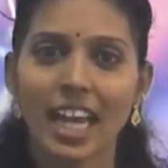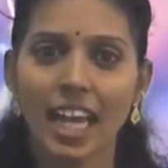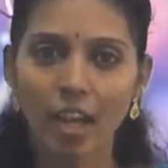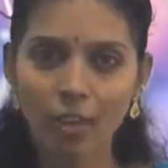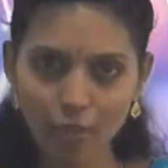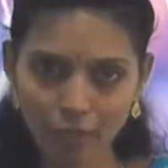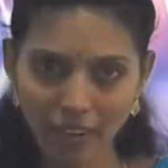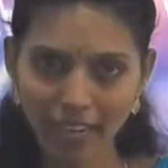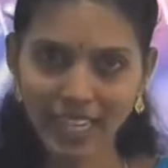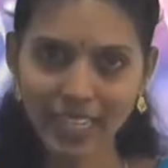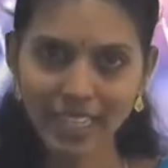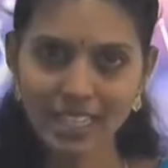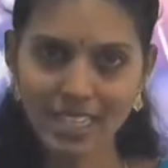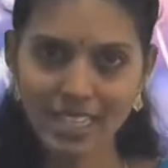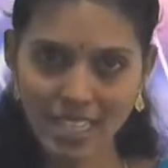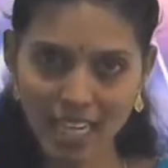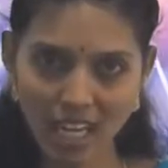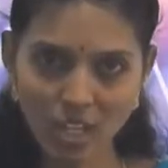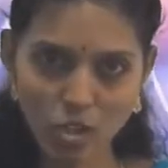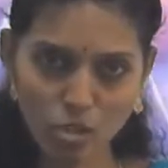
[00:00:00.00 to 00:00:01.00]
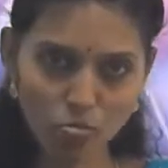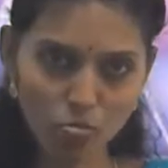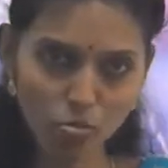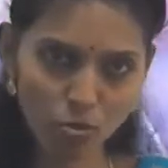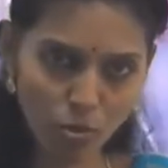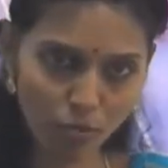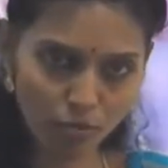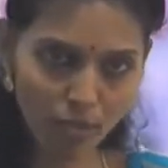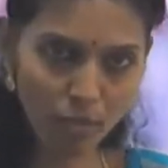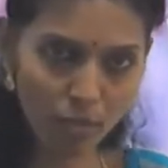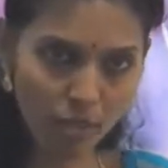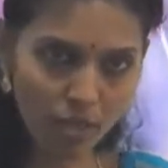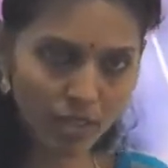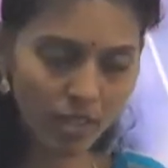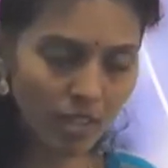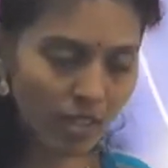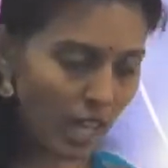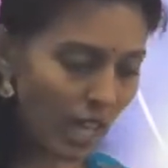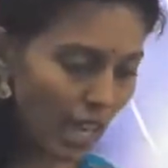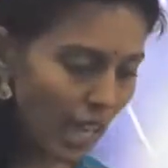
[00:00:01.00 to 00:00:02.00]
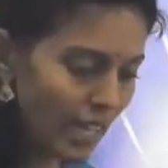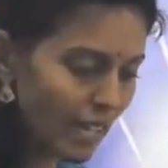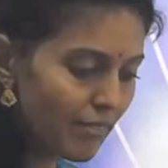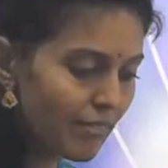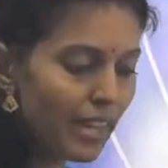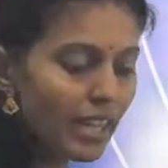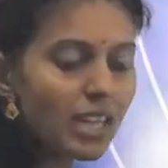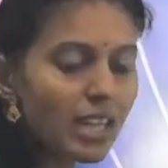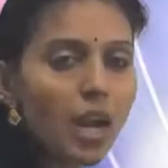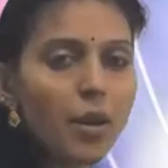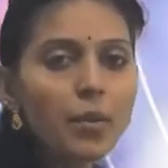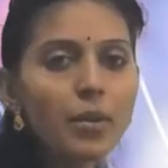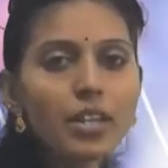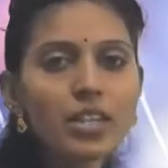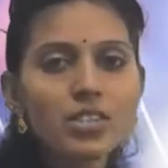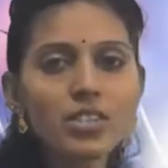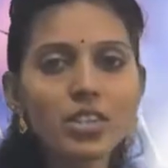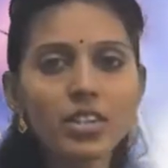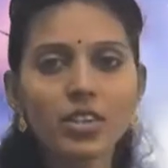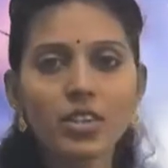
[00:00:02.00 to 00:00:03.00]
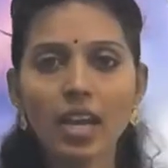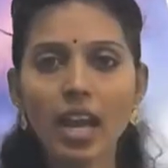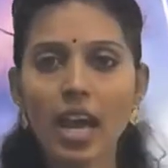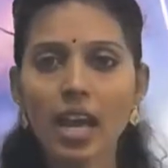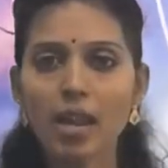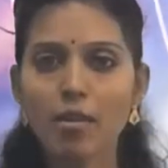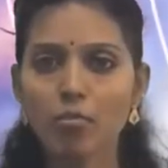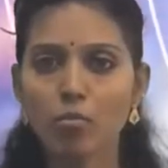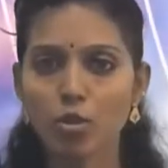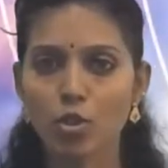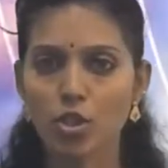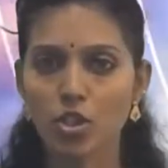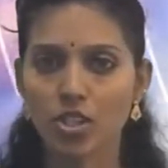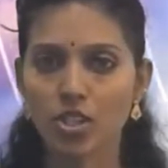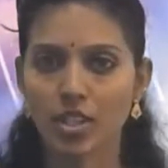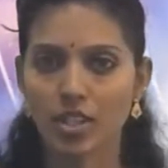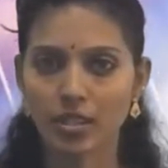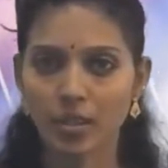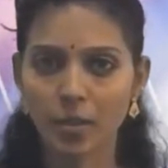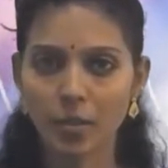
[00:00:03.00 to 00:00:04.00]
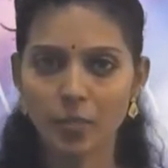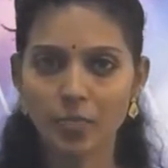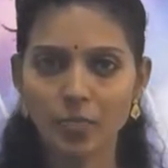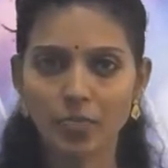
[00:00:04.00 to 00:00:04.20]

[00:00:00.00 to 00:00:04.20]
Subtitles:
If I start to move from here and if I cover a circular motion here,